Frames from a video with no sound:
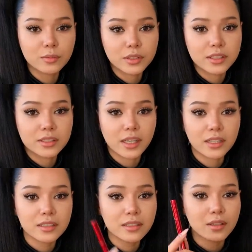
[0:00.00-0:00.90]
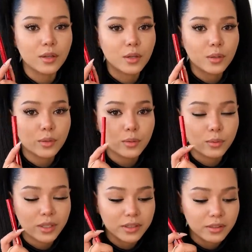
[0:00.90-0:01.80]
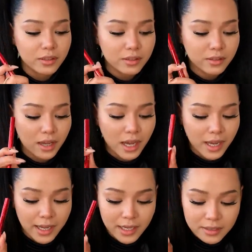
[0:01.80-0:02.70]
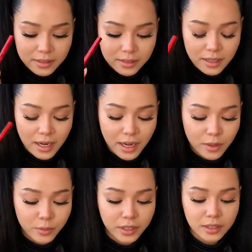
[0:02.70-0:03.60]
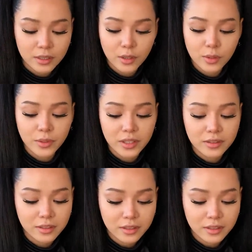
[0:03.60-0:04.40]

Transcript: we're done with the eyes. Now we're gonna go with